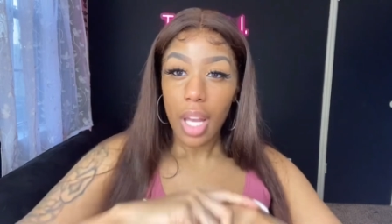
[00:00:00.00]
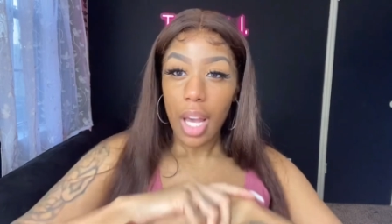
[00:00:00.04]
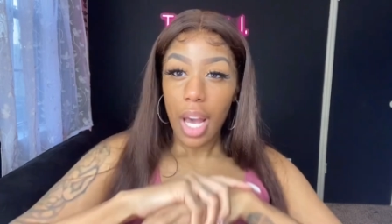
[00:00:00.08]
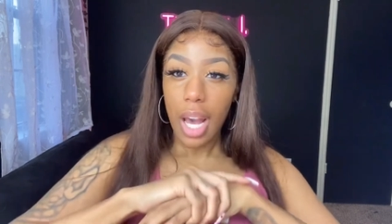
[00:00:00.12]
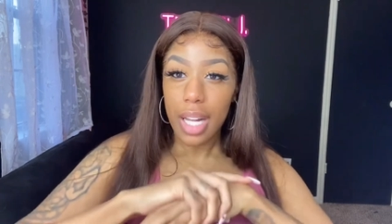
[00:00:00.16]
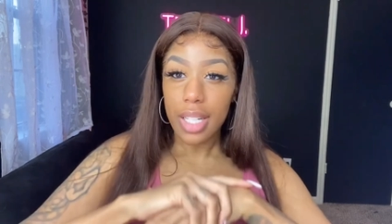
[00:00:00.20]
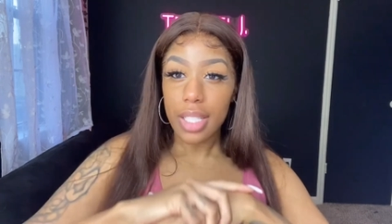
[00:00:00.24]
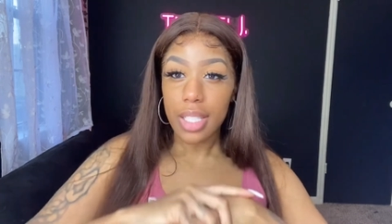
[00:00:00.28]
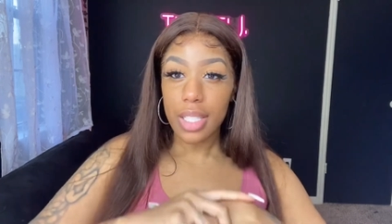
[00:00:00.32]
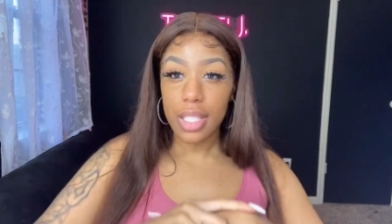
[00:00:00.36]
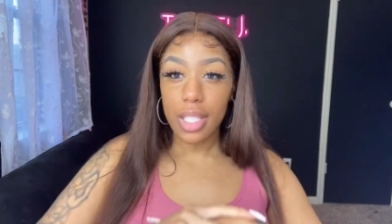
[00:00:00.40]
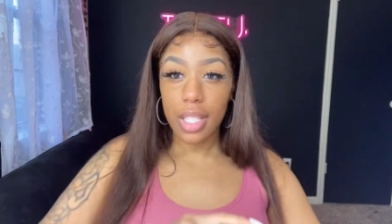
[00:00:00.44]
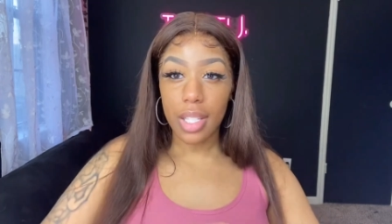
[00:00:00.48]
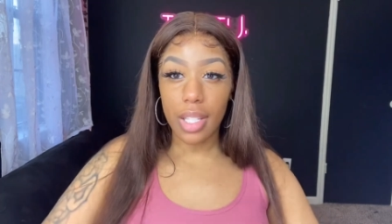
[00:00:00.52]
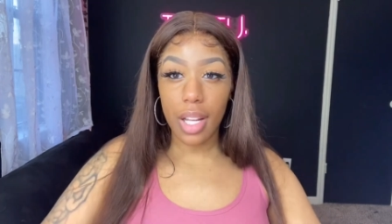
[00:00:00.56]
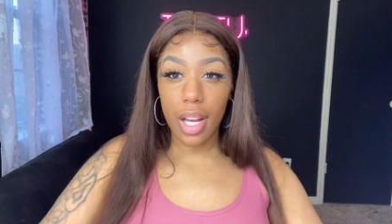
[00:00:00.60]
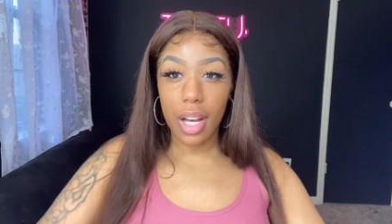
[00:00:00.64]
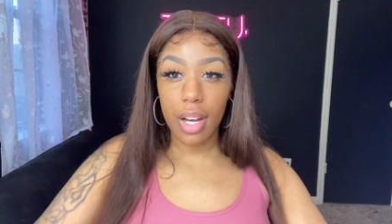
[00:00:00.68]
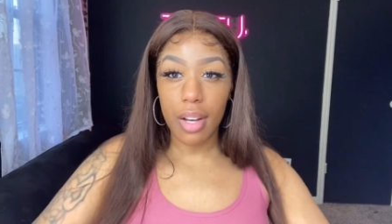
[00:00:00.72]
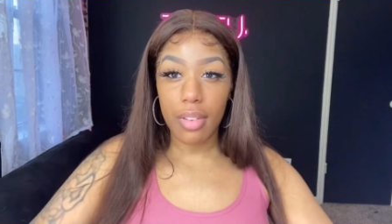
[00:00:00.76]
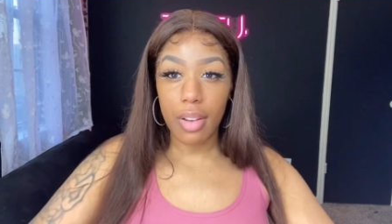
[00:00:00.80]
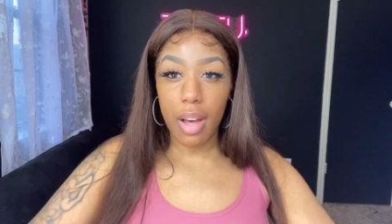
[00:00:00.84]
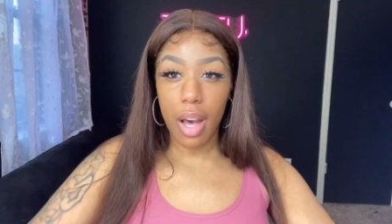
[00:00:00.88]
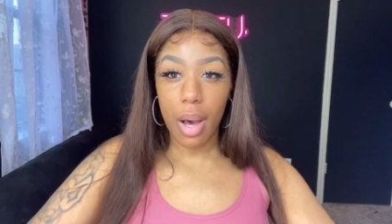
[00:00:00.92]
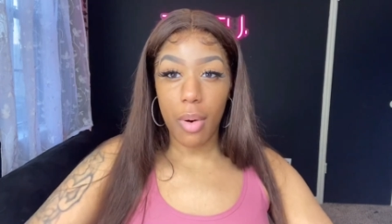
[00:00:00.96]
I just
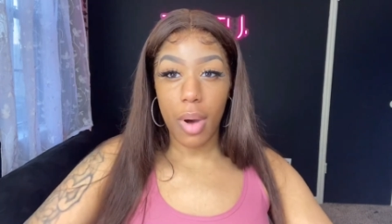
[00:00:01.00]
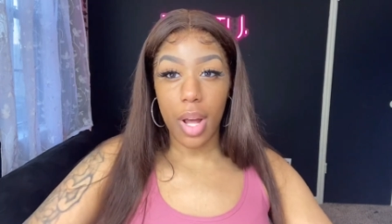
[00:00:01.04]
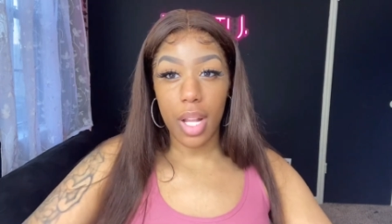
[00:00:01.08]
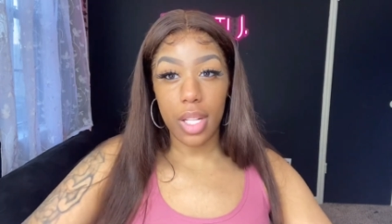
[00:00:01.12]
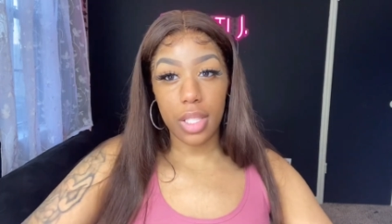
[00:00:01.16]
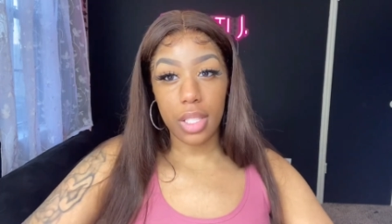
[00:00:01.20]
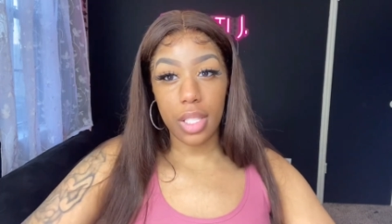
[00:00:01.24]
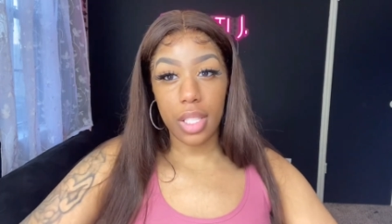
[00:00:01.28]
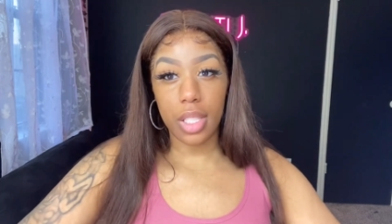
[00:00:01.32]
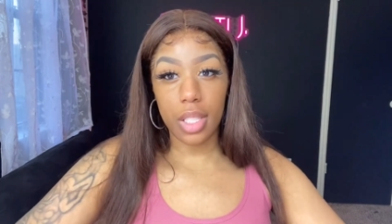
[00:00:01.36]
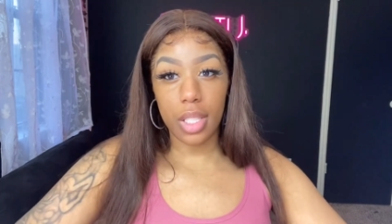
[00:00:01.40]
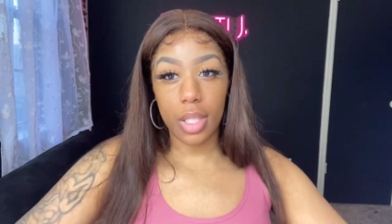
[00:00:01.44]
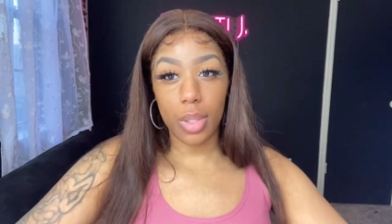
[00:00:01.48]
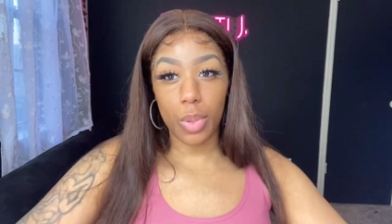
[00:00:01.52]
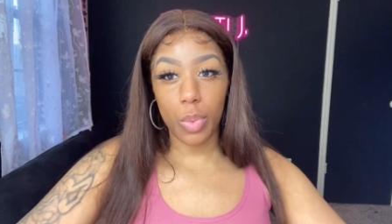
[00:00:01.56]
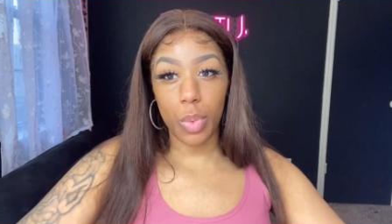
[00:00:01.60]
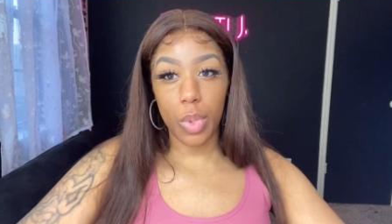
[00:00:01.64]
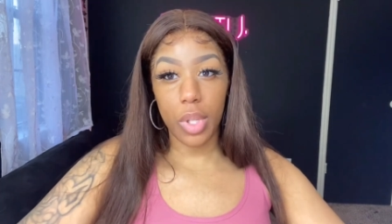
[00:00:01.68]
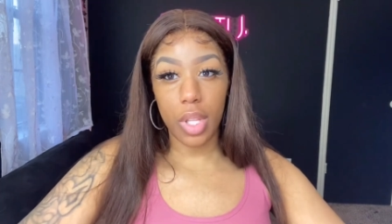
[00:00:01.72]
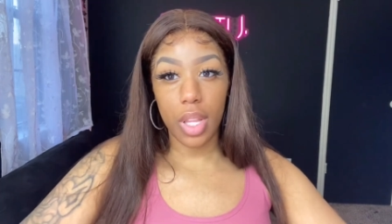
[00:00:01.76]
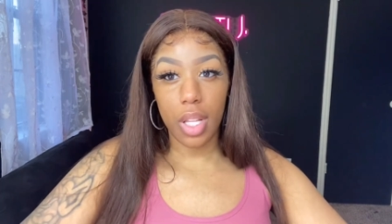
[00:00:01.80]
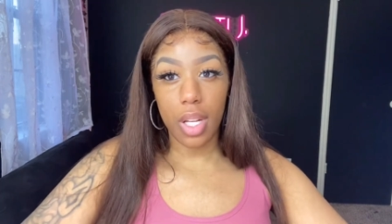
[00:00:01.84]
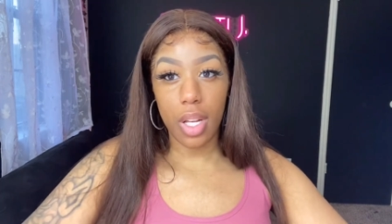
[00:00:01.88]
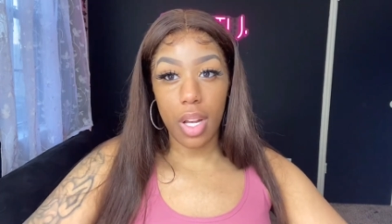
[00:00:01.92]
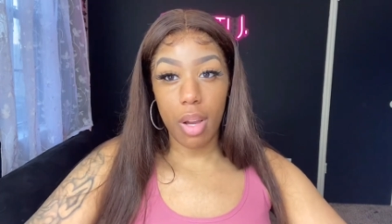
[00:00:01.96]
love how I look
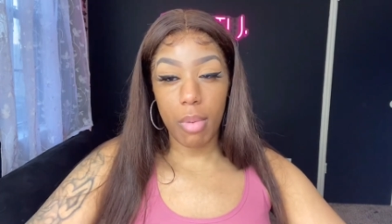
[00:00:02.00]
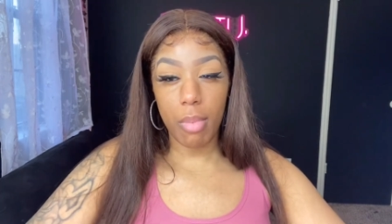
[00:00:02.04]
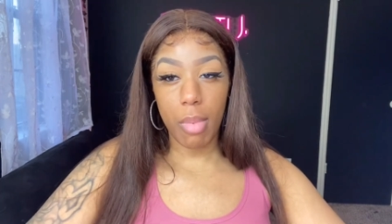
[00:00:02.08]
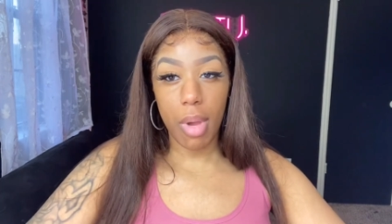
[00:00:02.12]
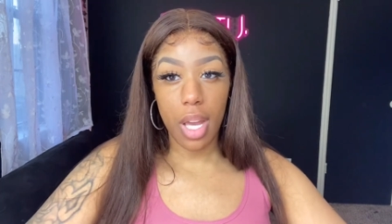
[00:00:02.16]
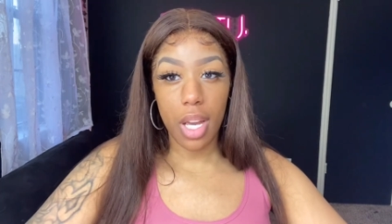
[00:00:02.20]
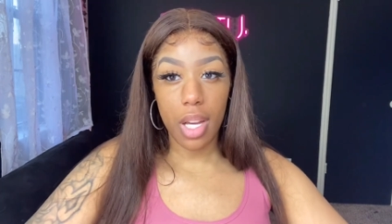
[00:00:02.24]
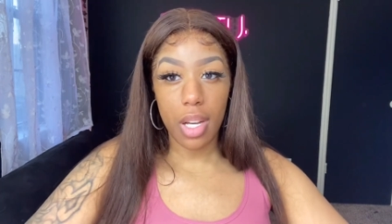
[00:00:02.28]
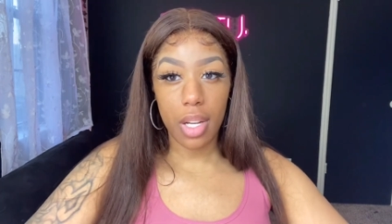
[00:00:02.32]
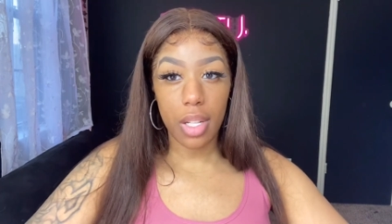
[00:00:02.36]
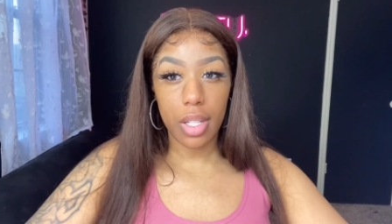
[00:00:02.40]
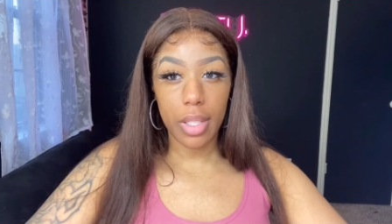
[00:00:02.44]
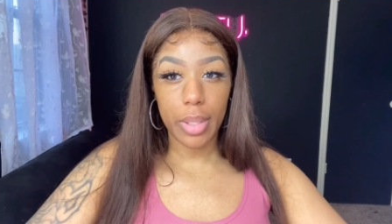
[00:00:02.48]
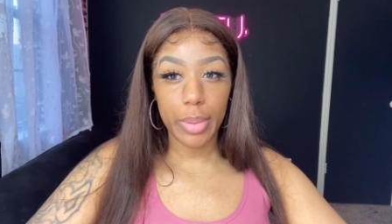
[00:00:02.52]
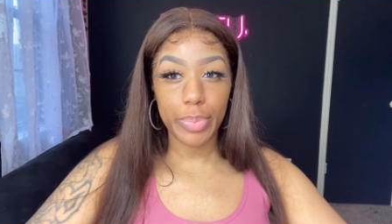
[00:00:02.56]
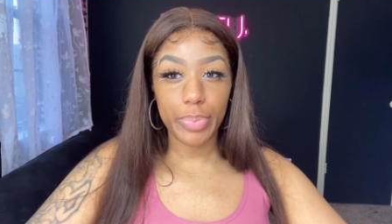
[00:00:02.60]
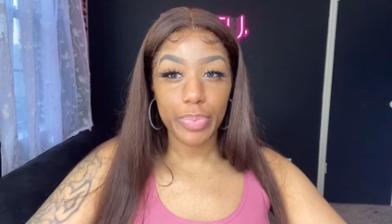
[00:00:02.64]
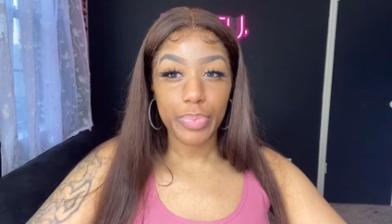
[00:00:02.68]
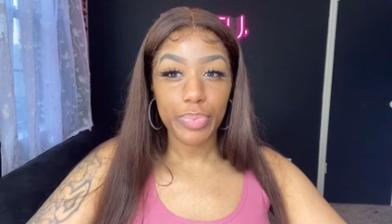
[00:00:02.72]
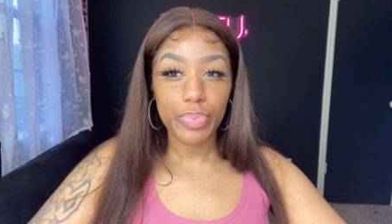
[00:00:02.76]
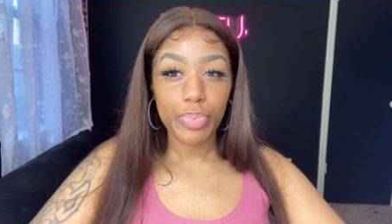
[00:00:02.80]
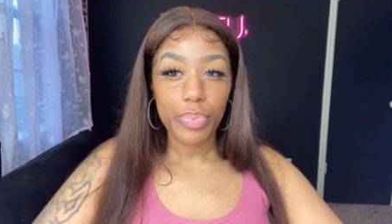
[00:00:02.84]
with no makeup.